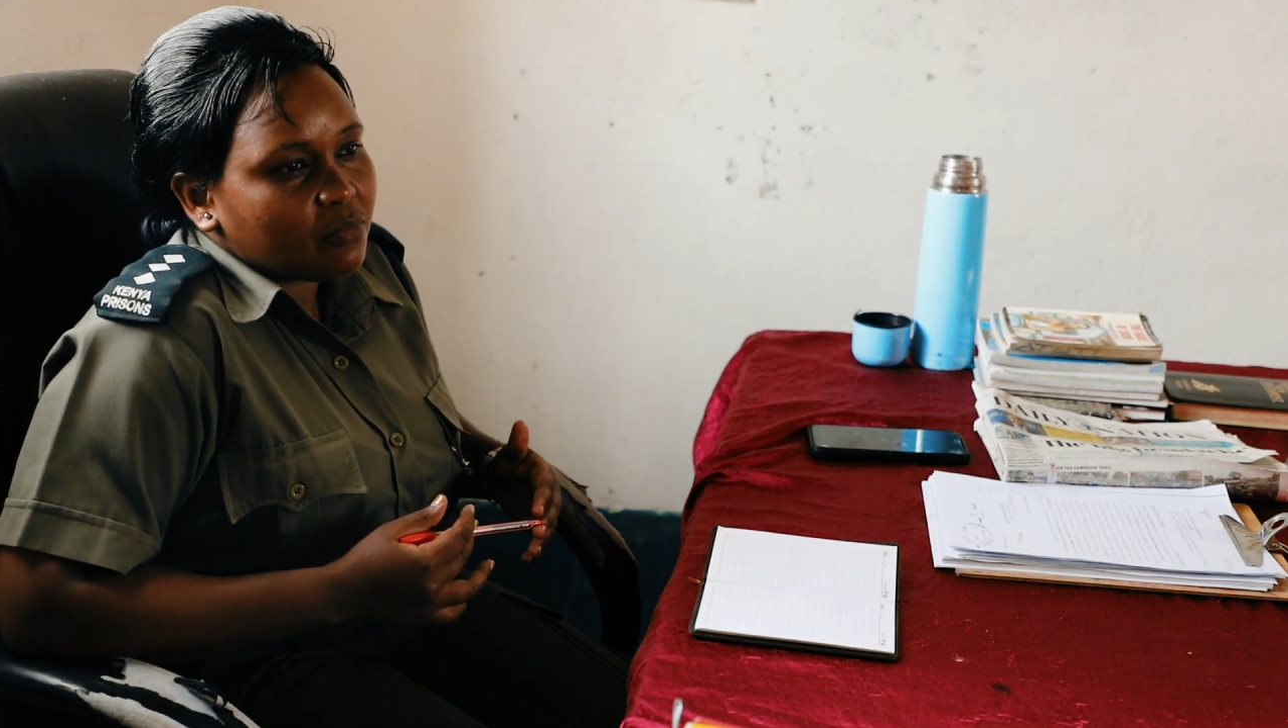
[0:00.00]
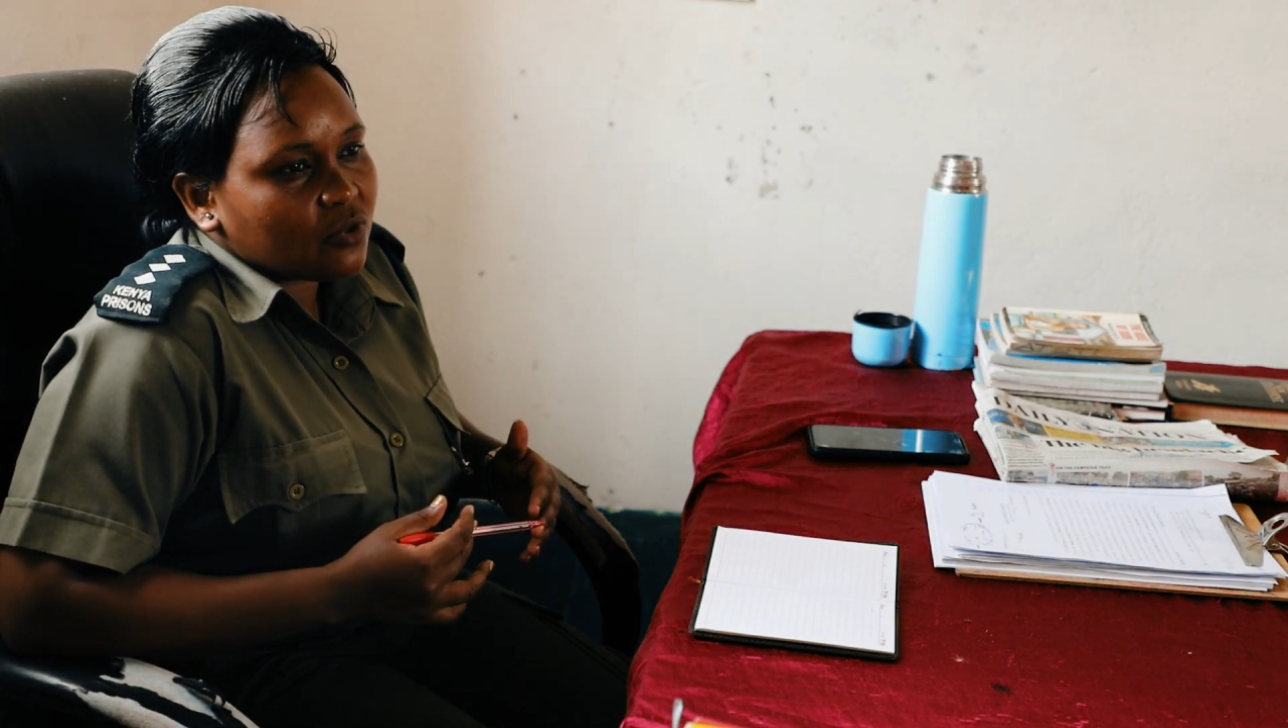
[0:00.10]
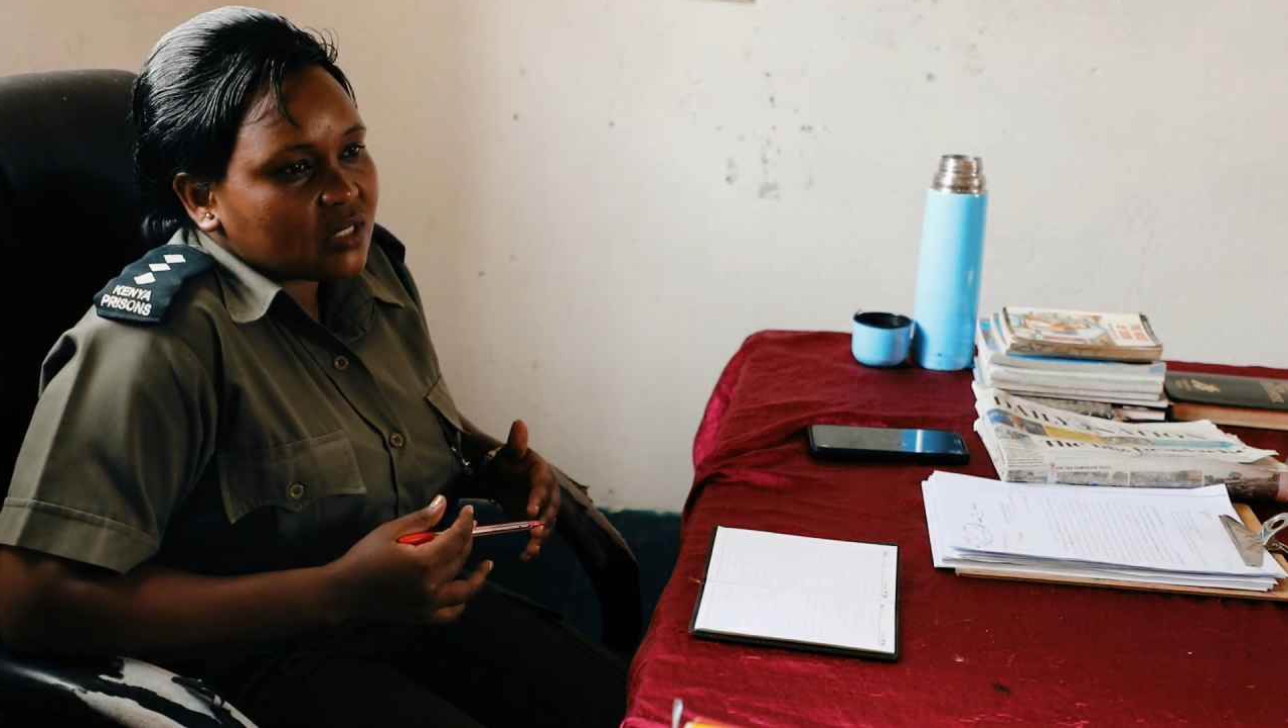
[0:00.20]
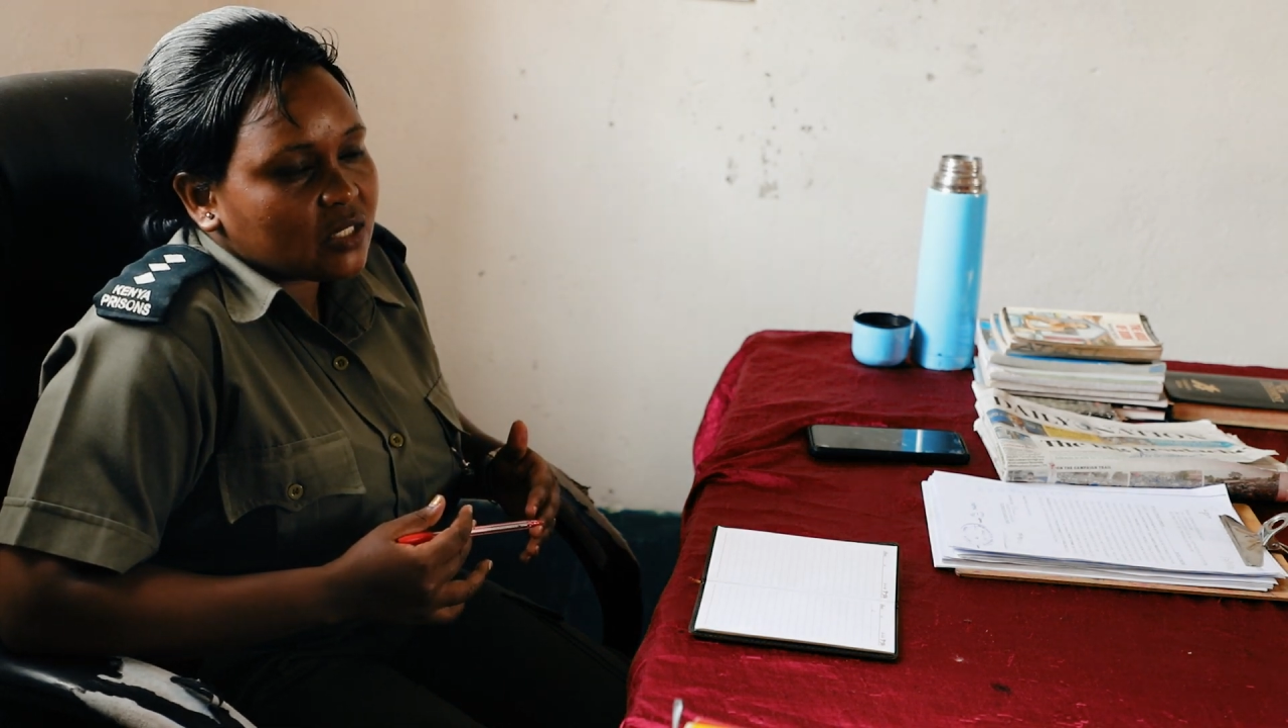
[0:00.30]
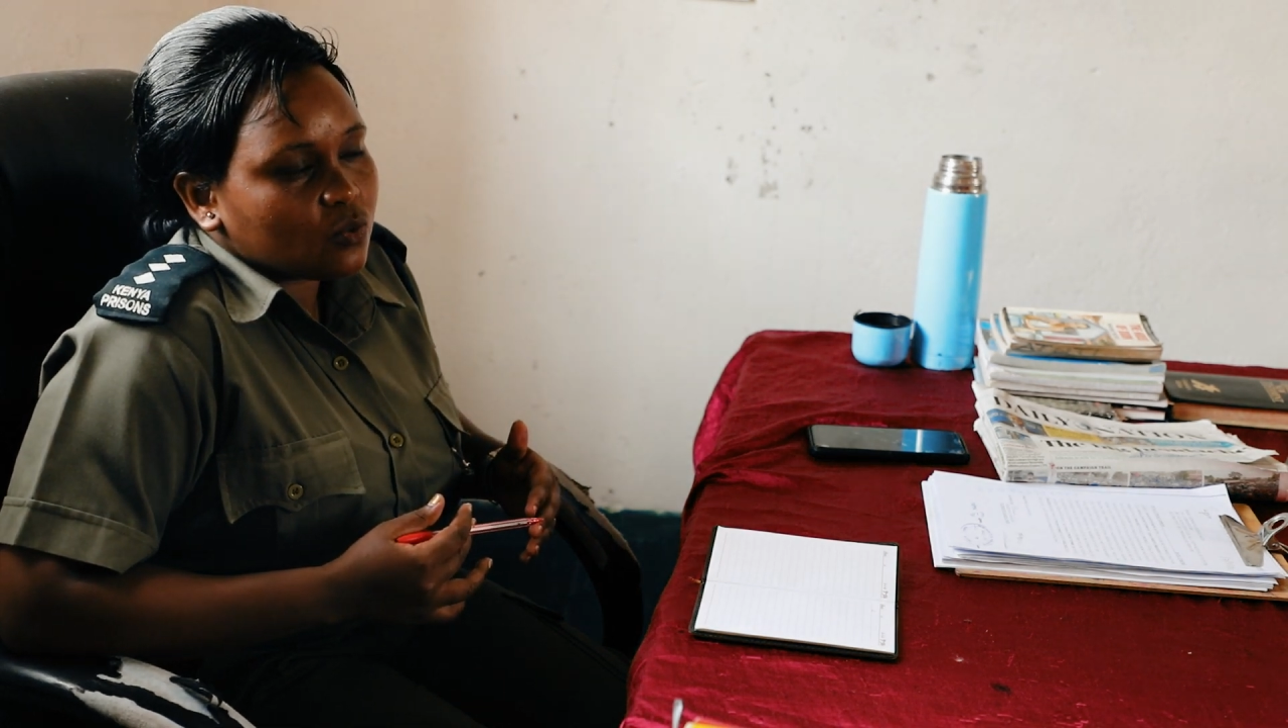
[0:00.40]

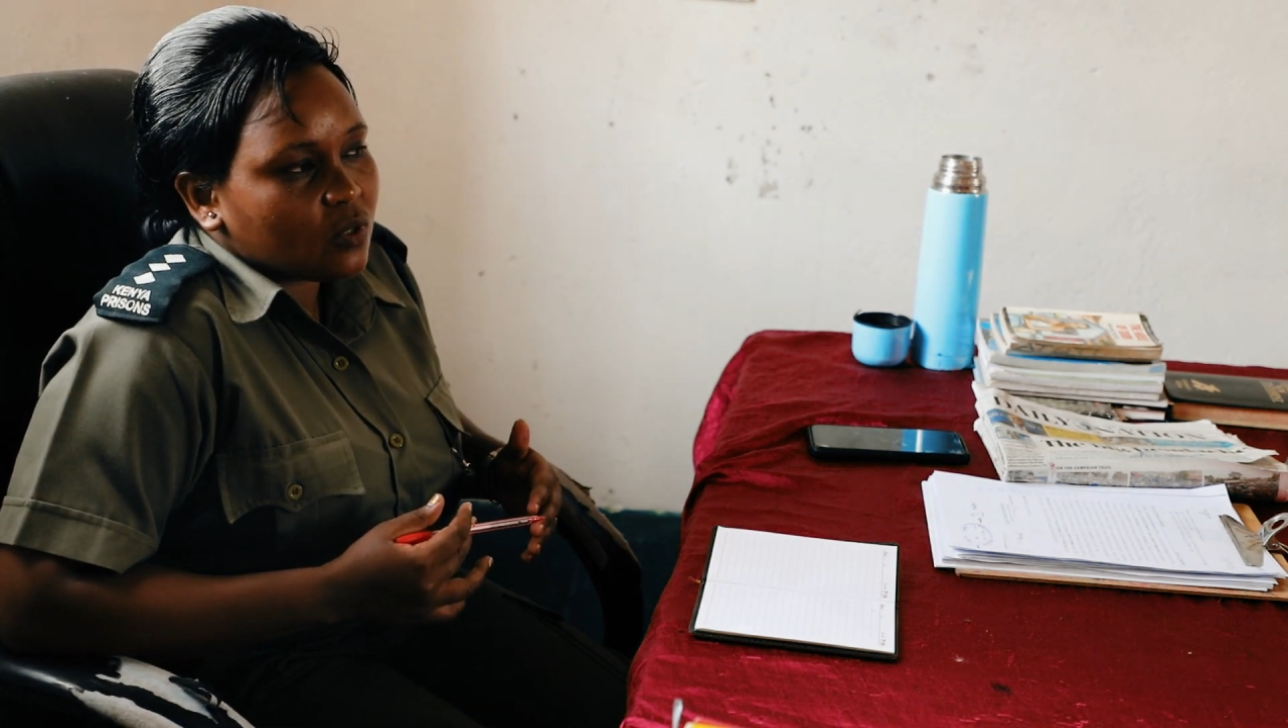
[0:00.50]
process